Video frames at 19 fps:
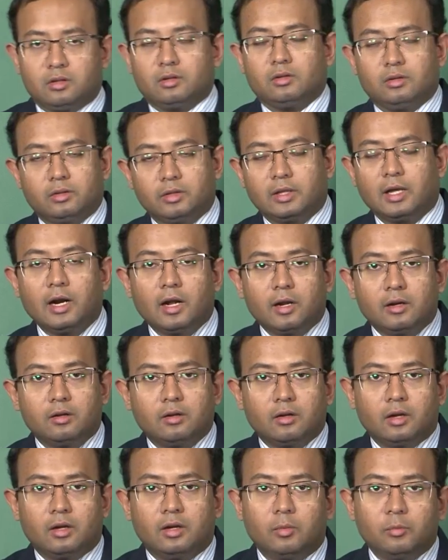uh, there are
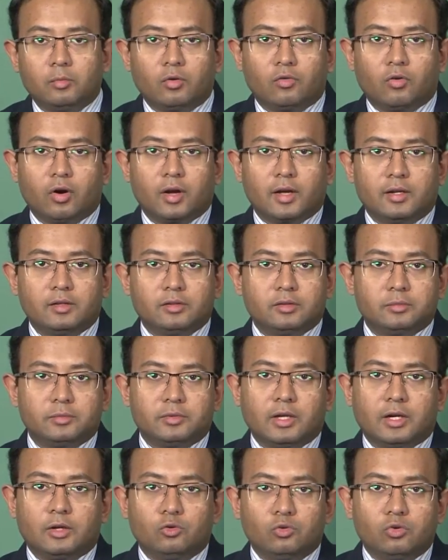a number of organisms
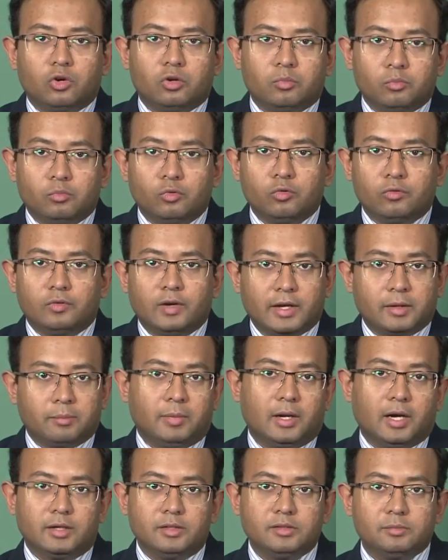that do not move like
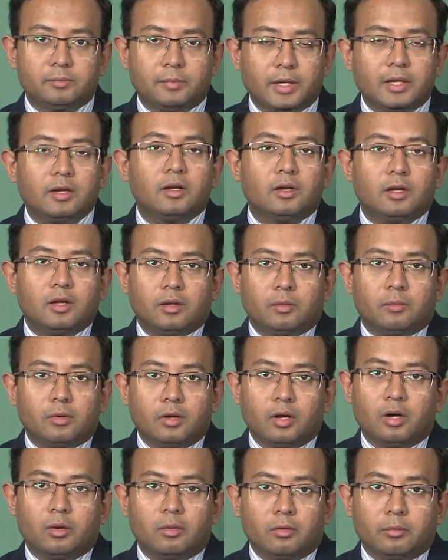plants, but,
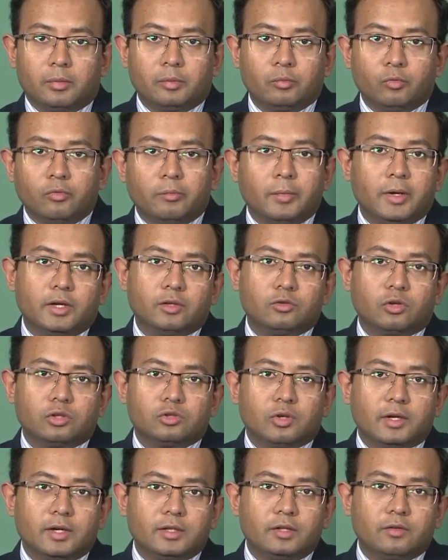uh, but movement is
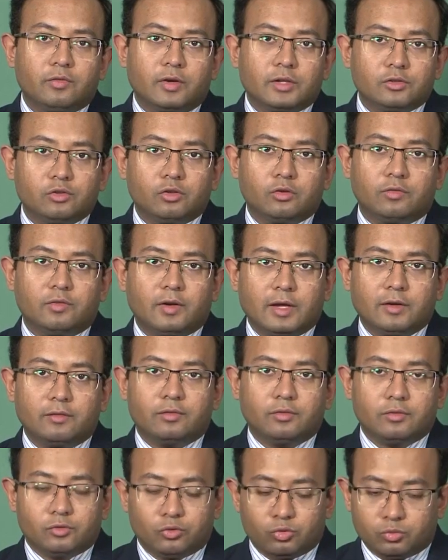also another function of life.
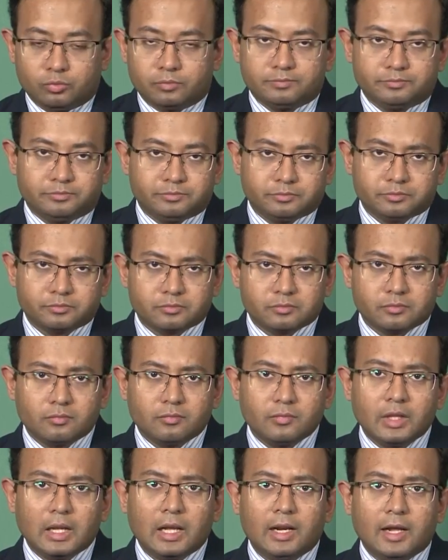So,
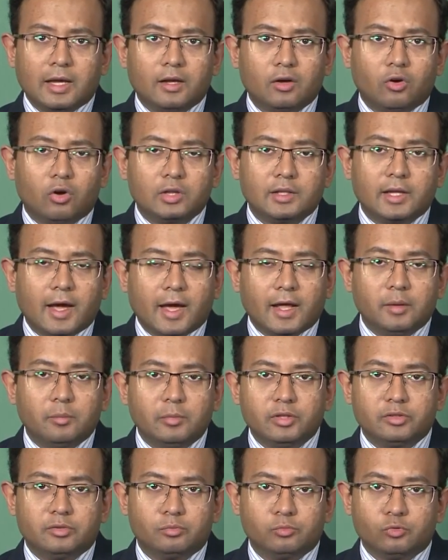like all the
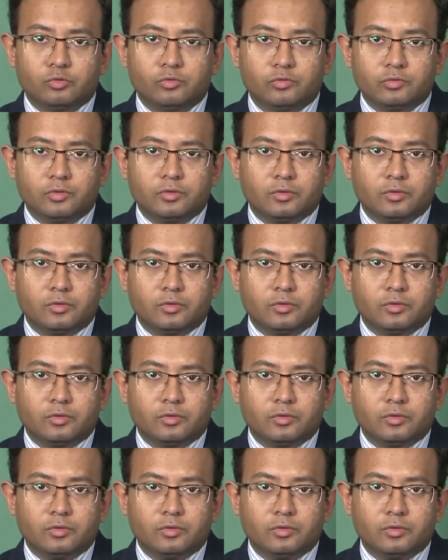animals move.